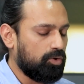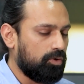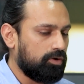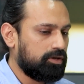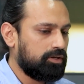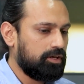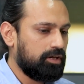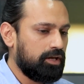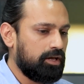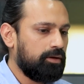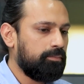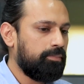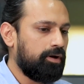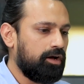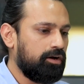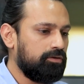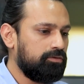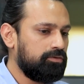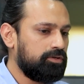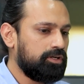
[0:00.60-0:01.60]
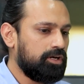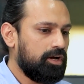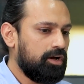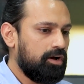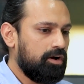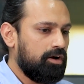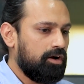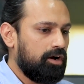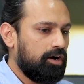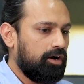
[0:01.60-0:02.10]
talking about
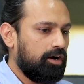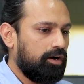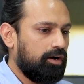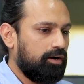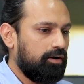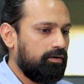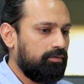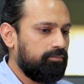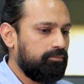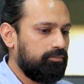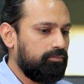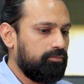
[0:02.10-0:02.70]
uh,